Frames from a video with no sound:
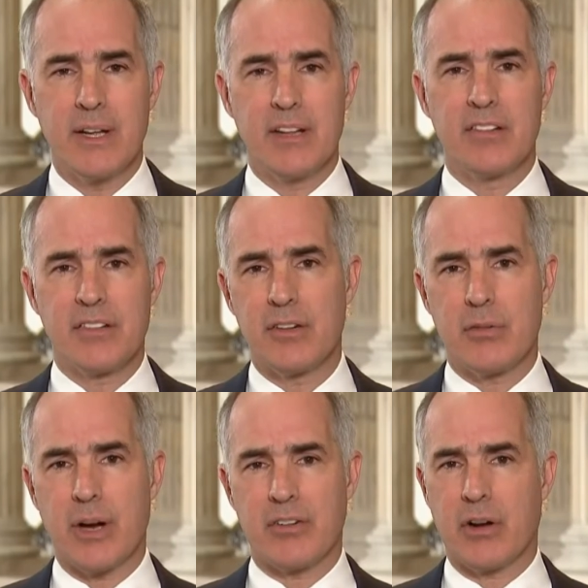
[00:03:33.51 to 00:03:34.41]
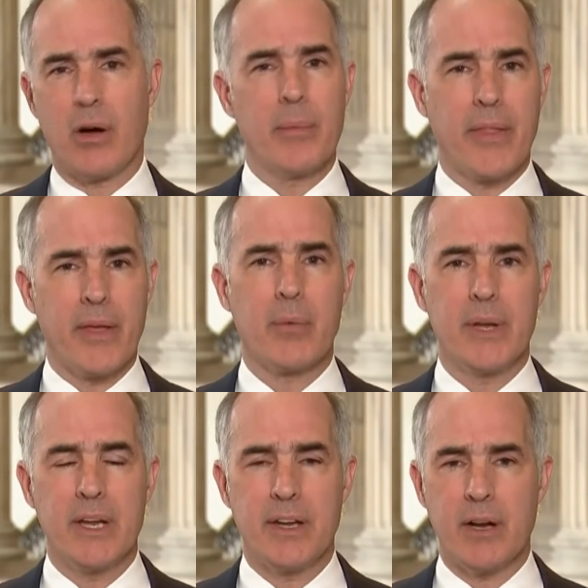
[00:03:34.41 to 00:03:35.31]
is Director Comey, I think
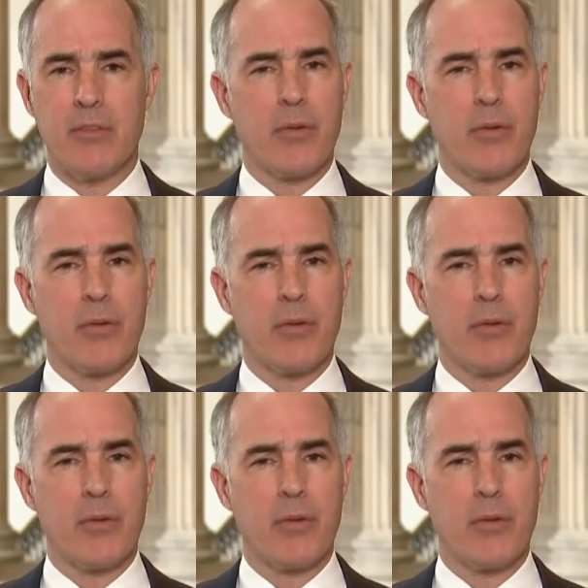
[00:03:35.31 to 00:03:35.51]
we need to hear